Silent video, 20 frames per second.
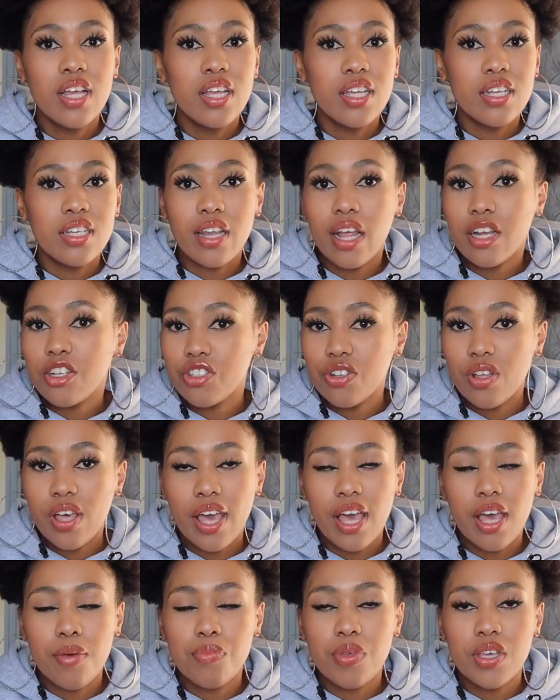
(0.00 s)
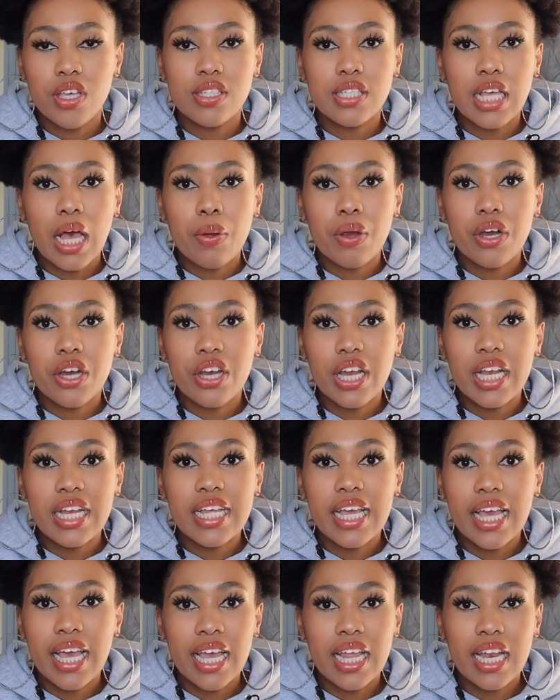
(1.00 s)
natural hair, because our
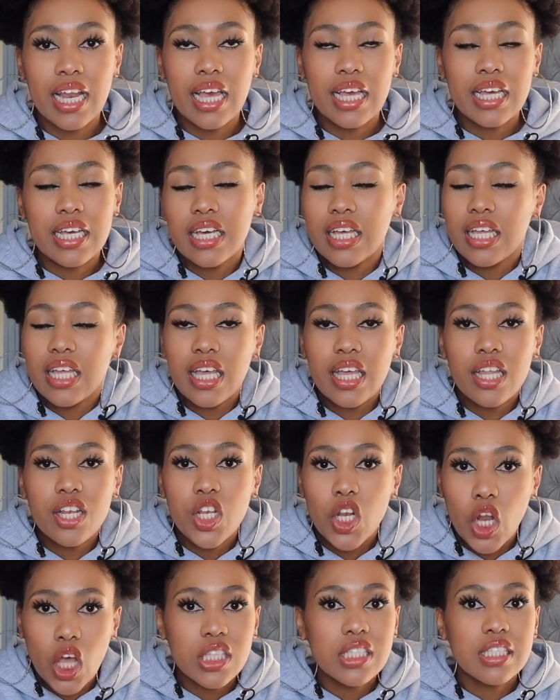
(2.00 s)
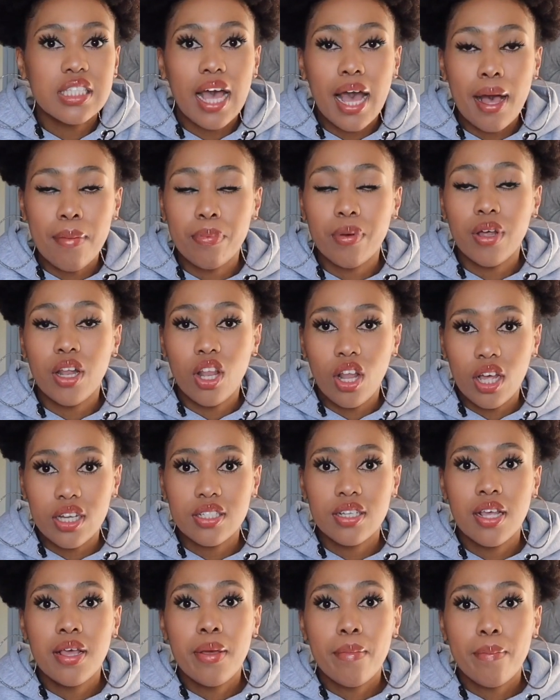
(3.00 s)
curly hair, like, it knots up a lot.
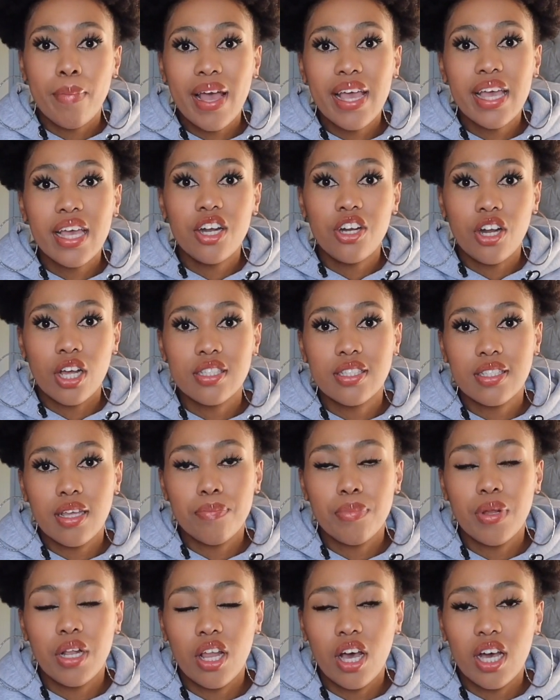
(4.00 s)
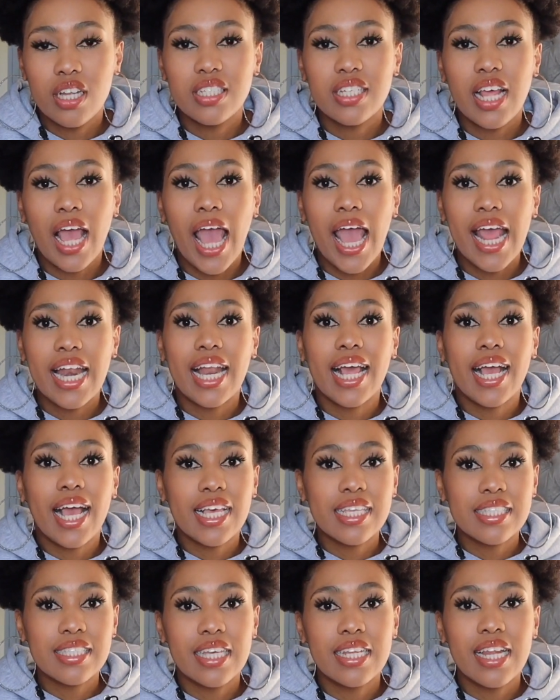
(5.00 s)
my hair knots up a lot, and like I
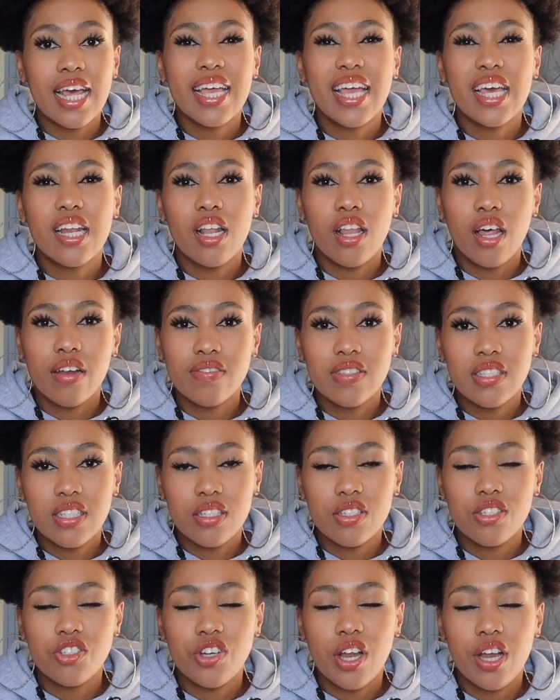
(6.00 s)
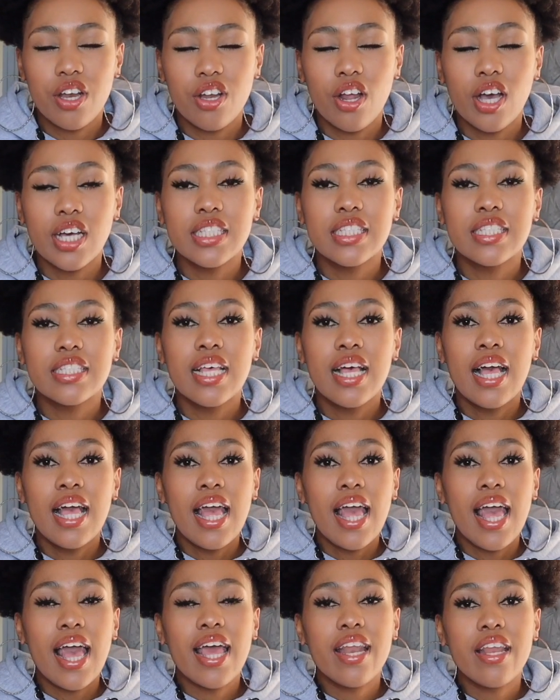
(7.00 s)
said, I get a lot of single strand knots,
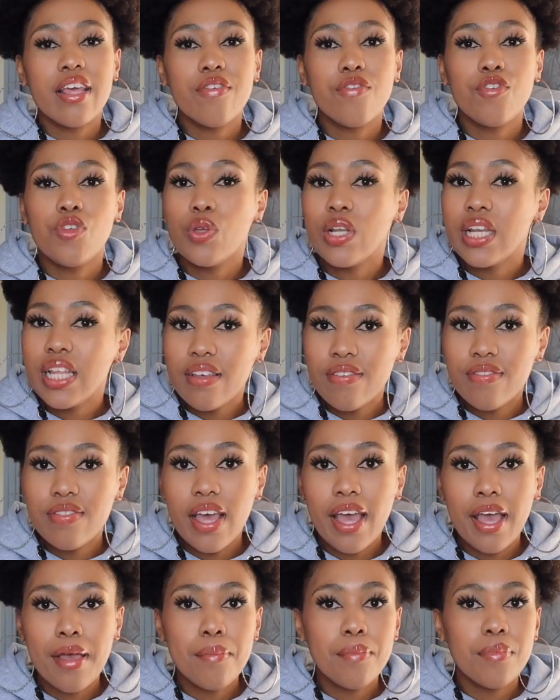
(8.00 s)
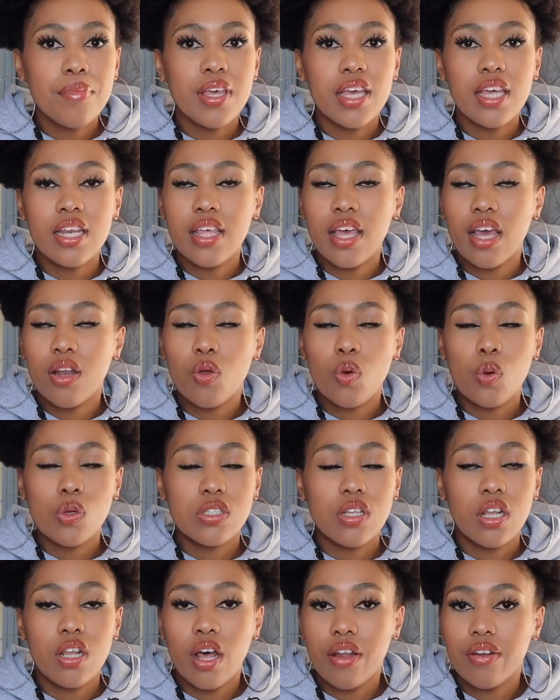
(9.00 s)
and if you leave them, it can cause
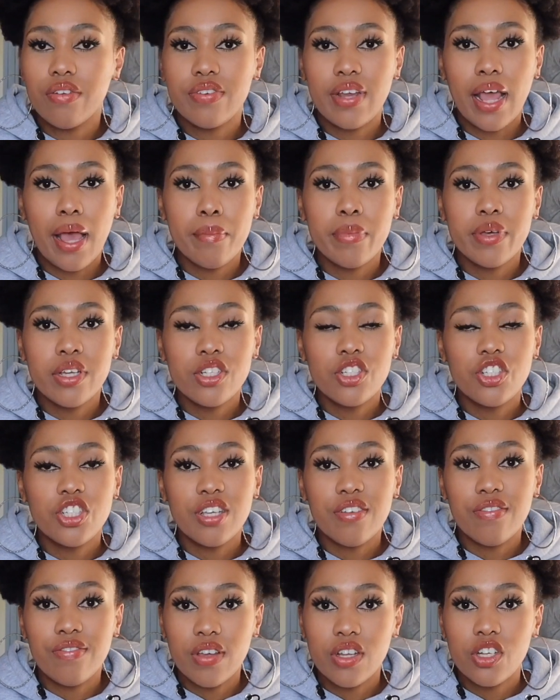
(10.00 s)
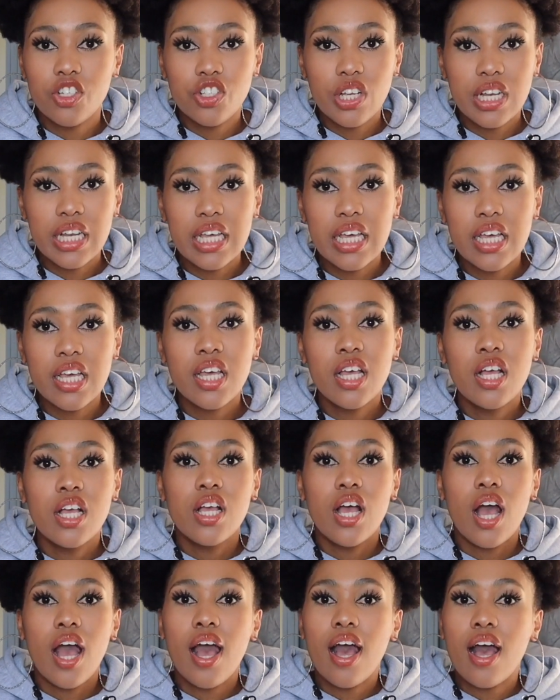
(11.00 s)
a lot of damage eventually.
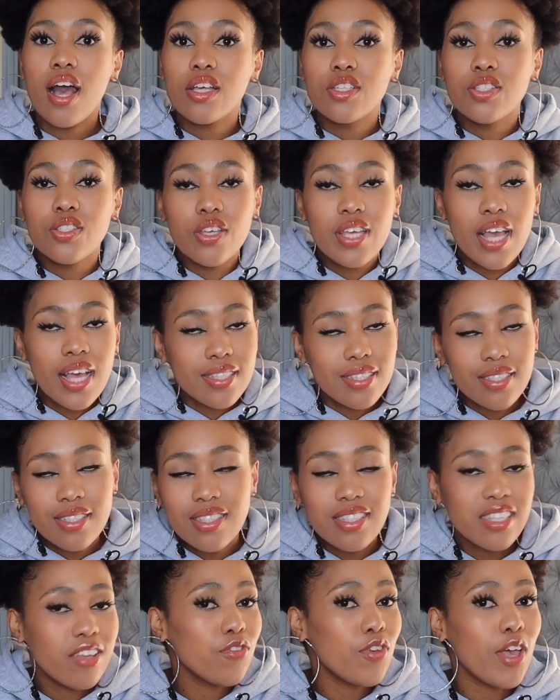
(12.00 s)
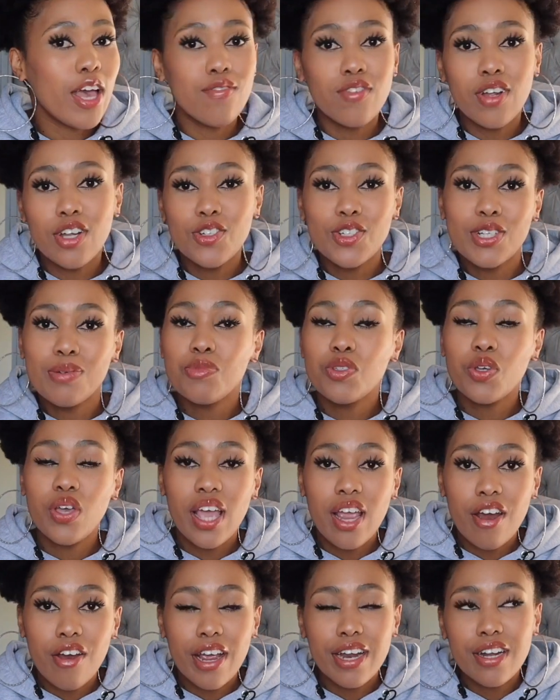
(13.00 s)
So yeah, sis, if you have not trimmed your
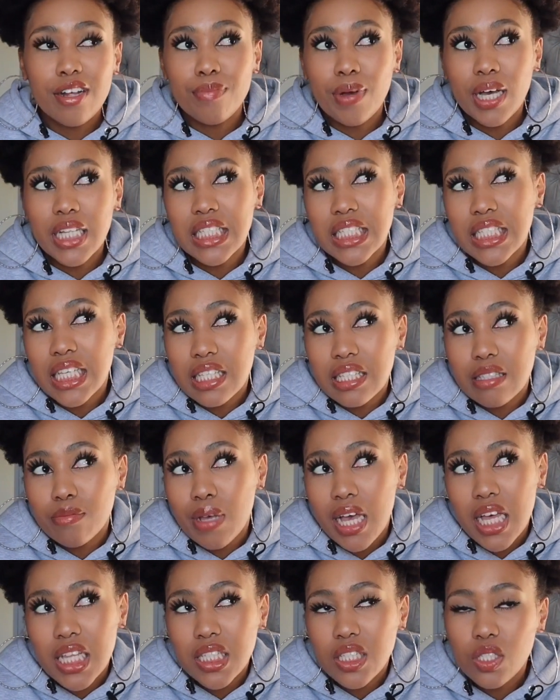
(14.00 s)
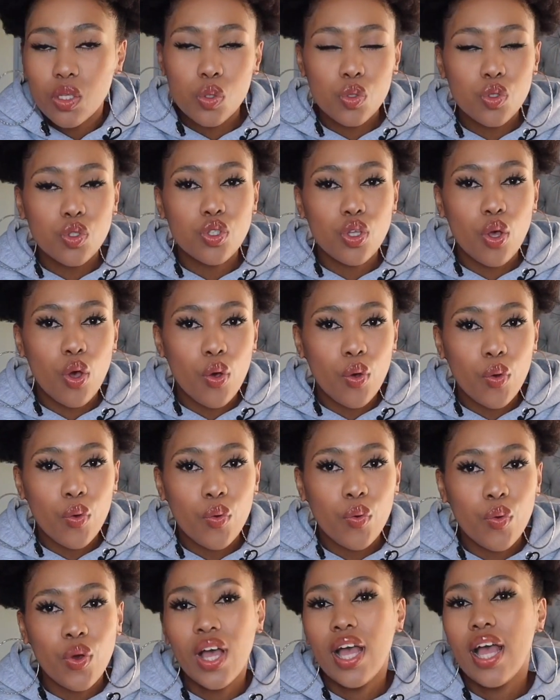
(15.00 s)
hair in about 6 months or
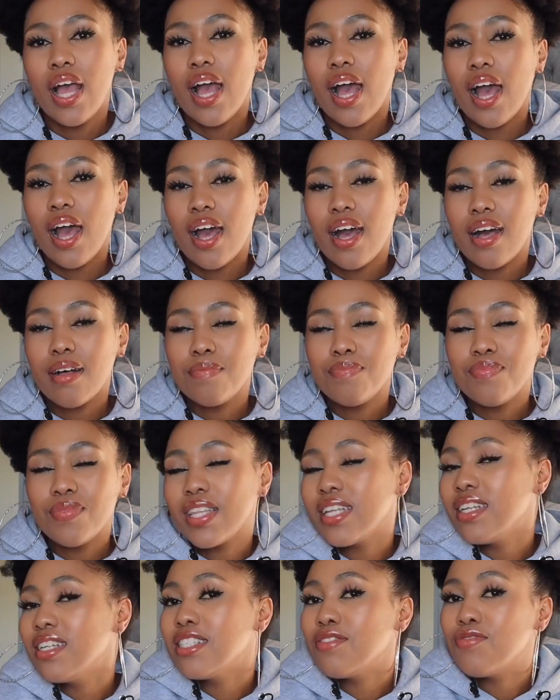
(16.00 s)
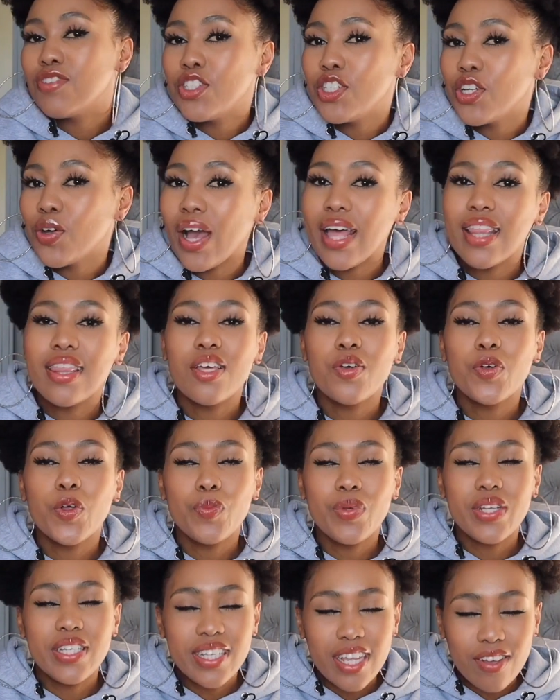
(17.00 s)
so, then this video I think will
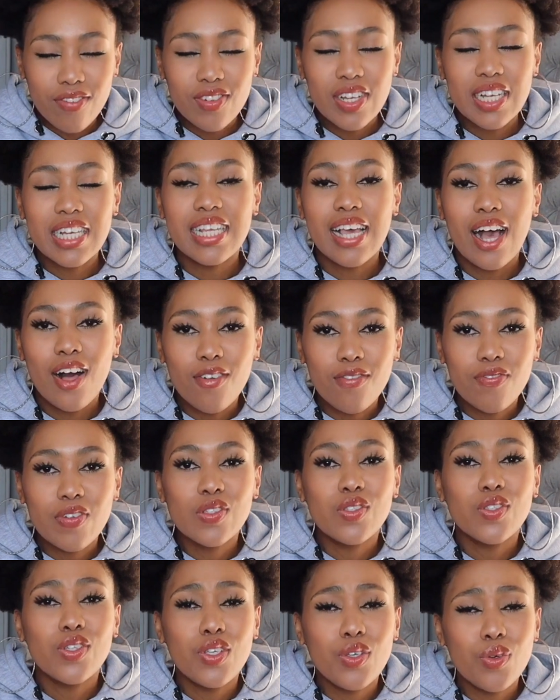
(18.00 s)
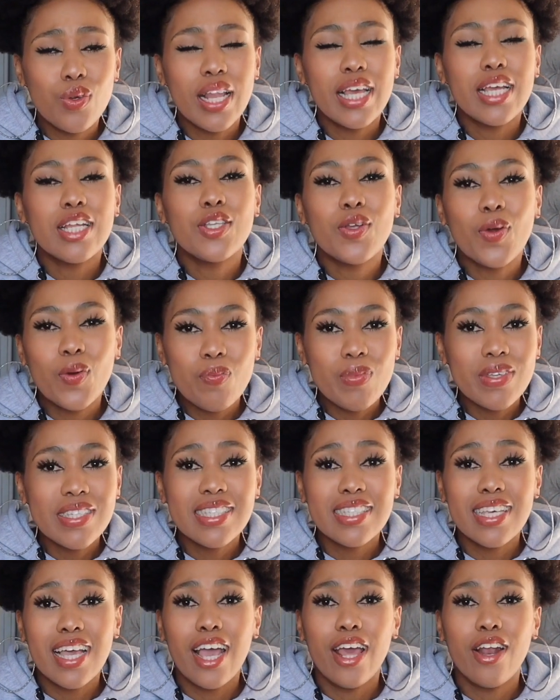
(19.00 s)
be definitely helpful to you. Like, don't be
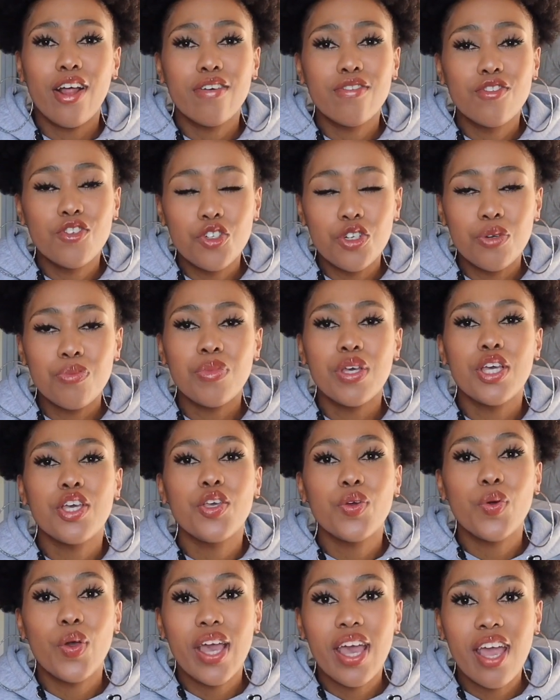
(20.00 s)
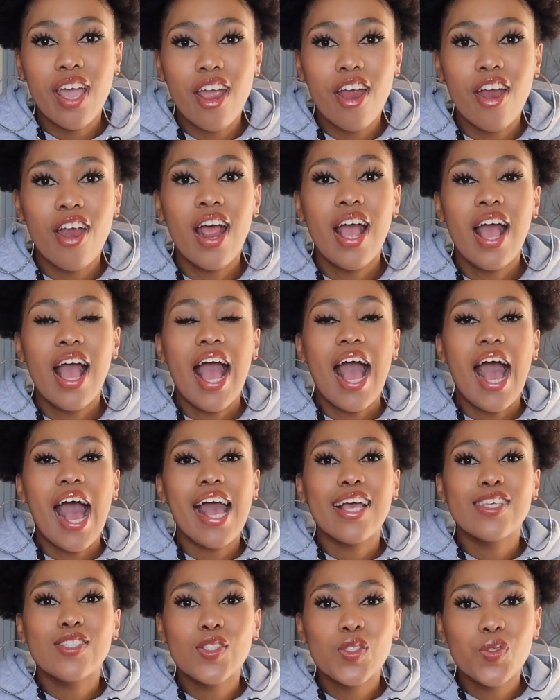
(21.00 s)
scared of trimming your hair.
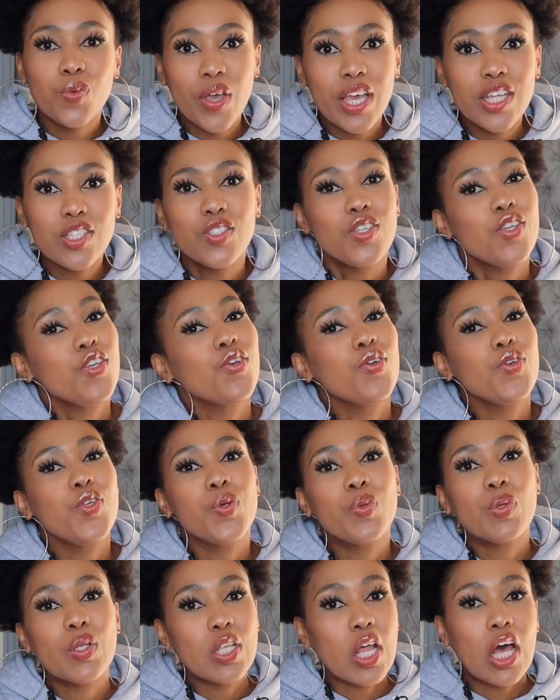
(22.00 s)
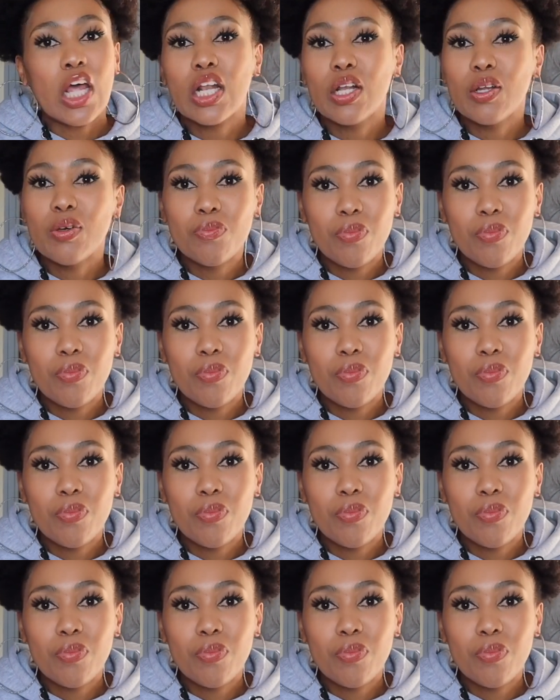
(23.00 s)
I swear to you, you will not look